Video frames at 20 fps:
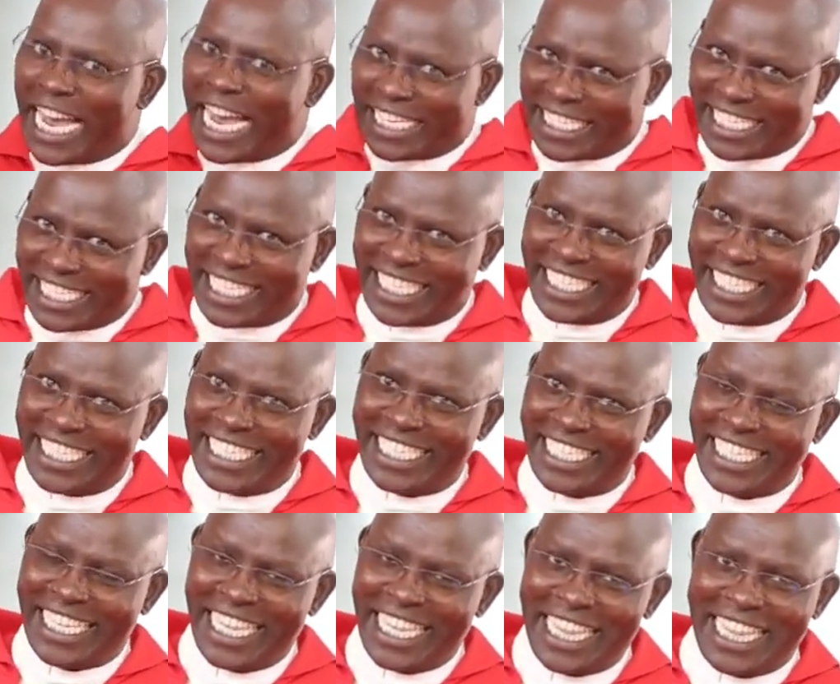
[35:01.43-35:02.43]
that,
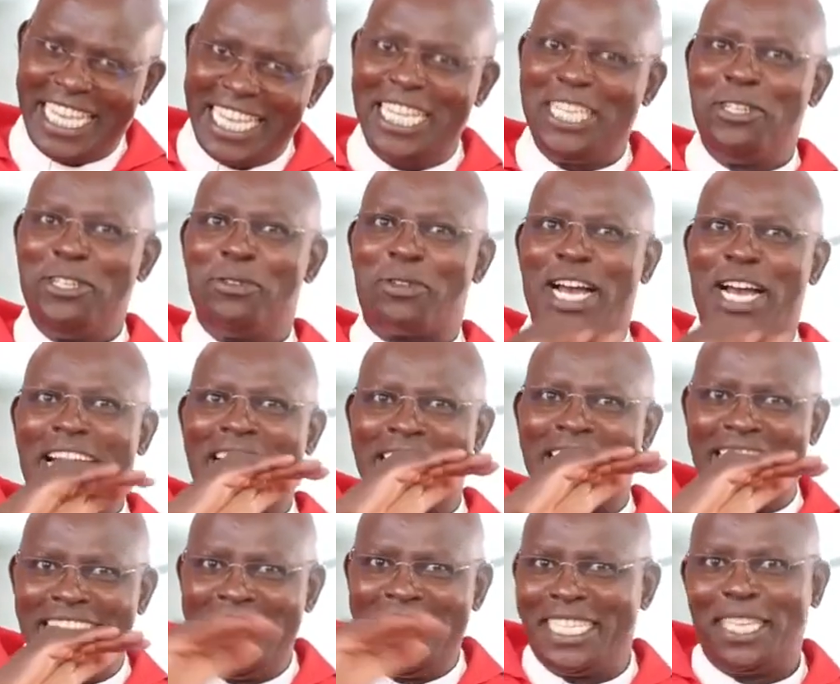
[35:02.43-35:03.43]
then you
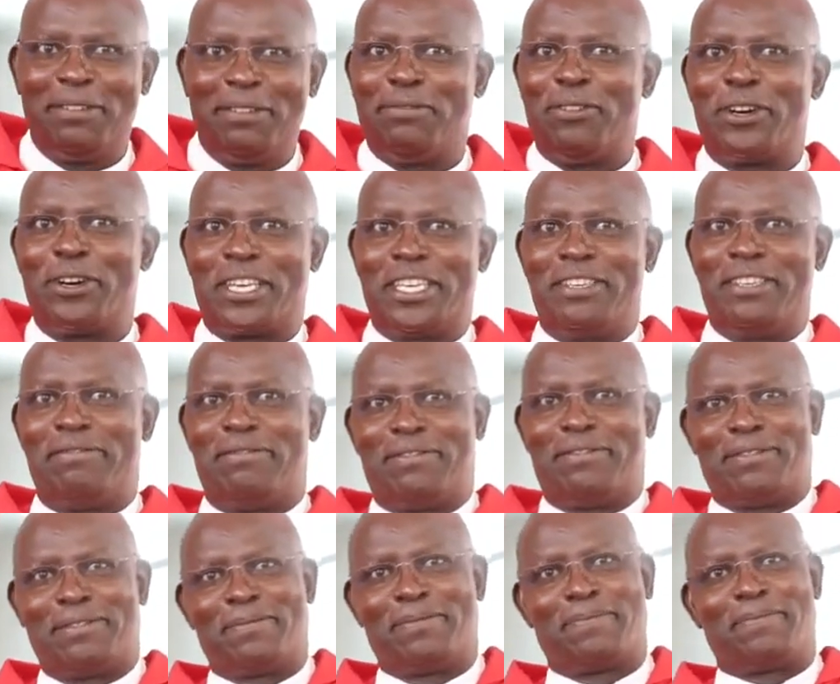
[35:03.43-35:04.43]
can easily forgive.
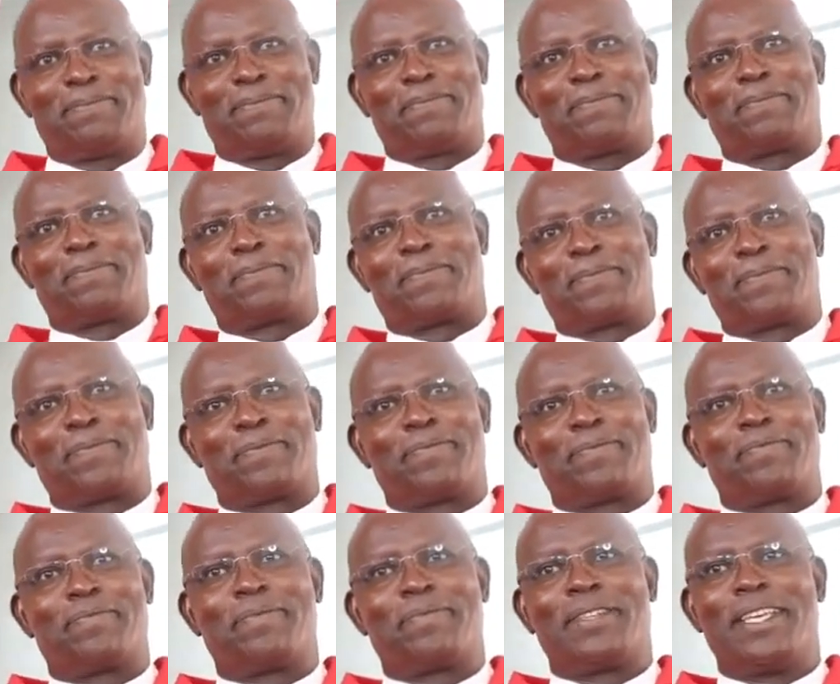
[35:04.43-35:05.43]

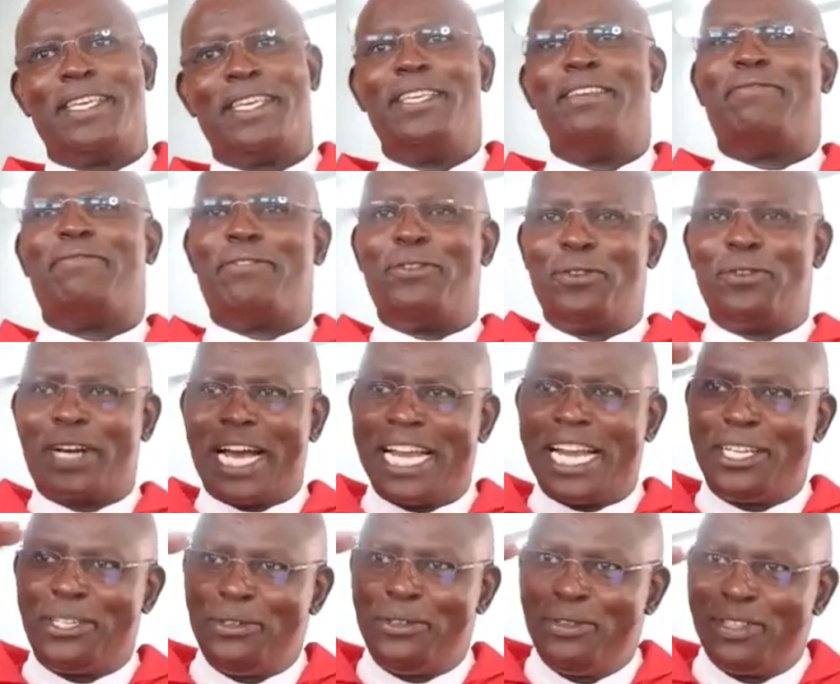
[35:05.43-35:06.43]
If you
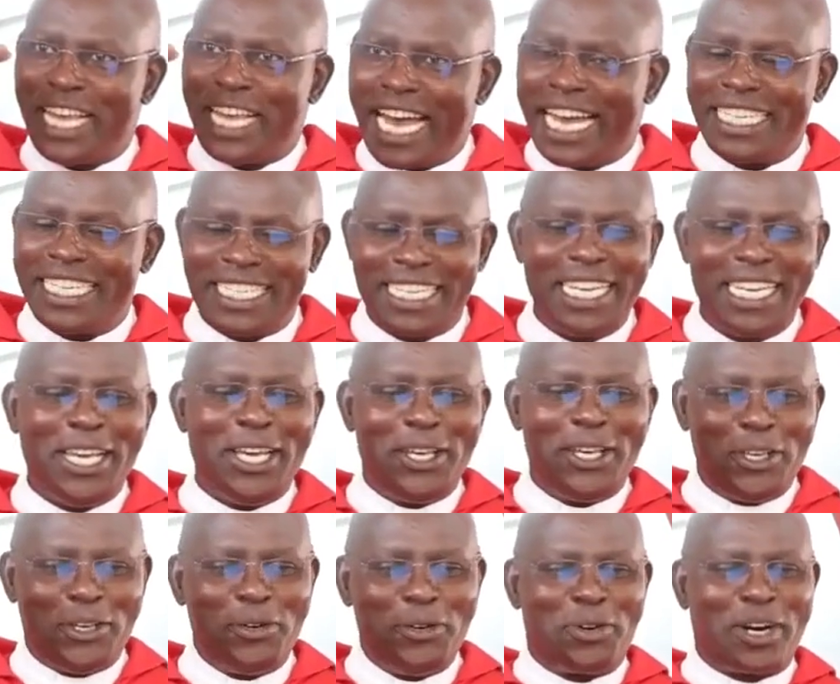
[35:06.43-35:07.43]
can do that,
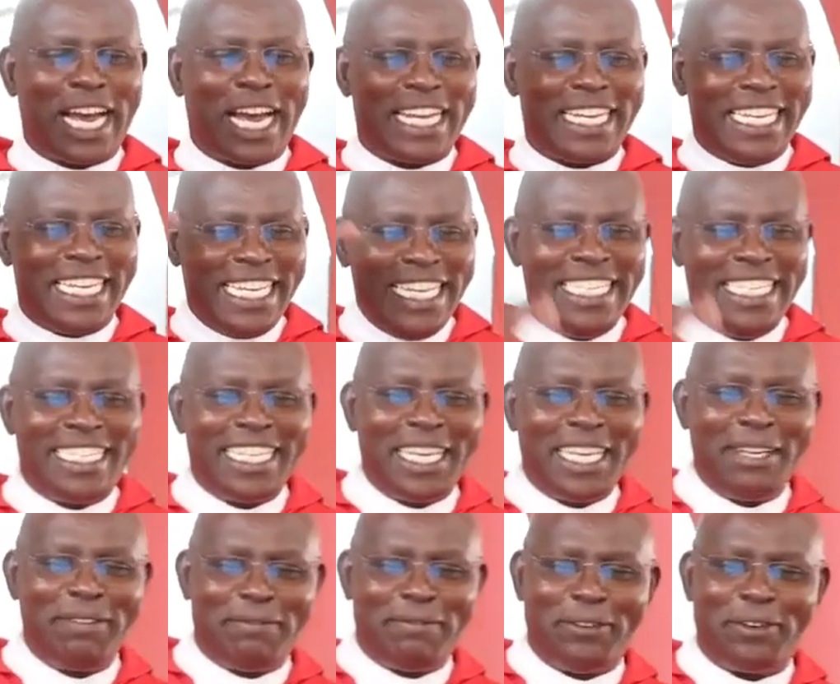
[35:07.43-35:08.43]
you can
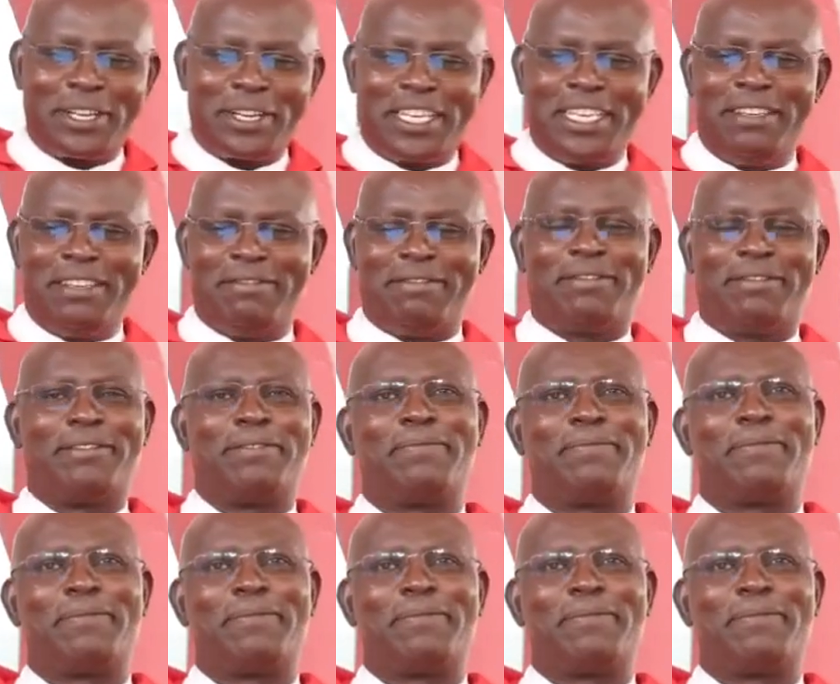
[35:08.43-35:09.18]
easily forgive.